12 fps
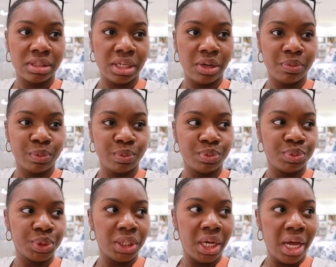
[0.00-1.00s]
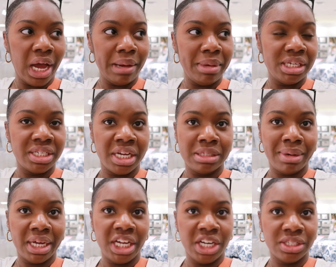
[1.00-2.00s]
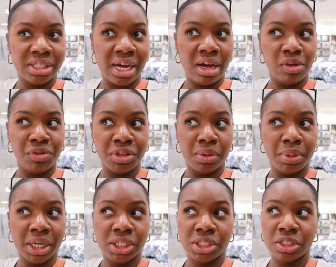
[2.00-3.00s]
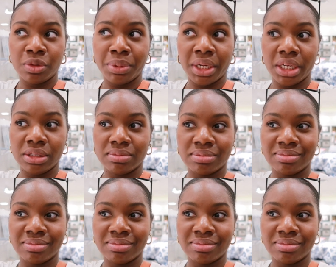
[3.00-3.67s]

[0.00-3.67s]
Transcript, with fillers: So I may change my hairstyle for the pictures, but